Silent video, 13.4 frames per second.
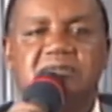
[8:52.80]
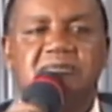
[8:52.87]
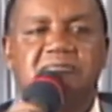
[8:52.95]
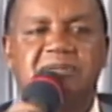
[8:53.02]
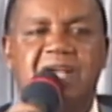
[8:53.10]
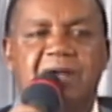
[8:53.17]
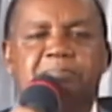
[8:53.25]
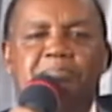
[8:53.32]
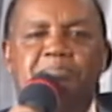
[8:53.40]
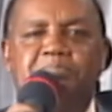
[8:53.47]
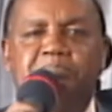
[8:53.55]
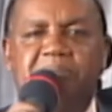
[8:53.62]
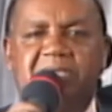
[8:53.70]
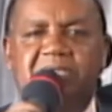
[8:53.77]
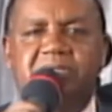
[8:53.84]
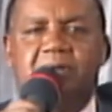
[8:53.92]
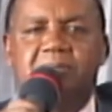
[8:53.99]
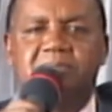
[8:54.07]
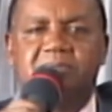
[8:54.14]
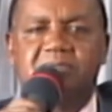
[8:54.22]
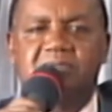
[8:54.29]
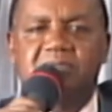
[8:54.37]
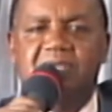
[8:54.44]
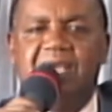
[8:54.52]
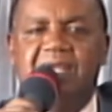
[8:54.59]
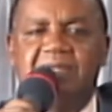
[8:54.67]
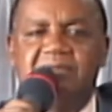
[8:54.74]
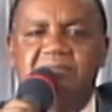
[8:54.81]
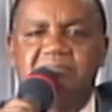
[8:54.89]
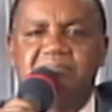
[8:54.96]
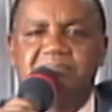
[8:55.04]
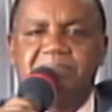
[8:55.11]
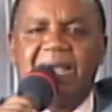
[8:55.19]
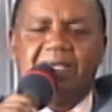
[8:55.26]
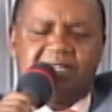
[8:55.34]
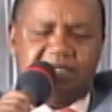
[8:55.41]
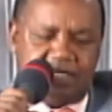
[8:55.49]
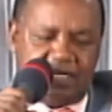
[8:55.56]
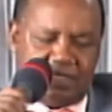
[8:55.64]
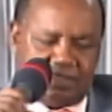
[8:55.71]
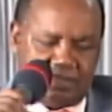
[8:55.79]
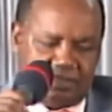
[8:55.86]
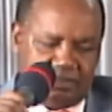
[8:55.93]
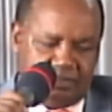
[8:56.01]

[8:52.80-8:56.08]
We are bishops and pastors.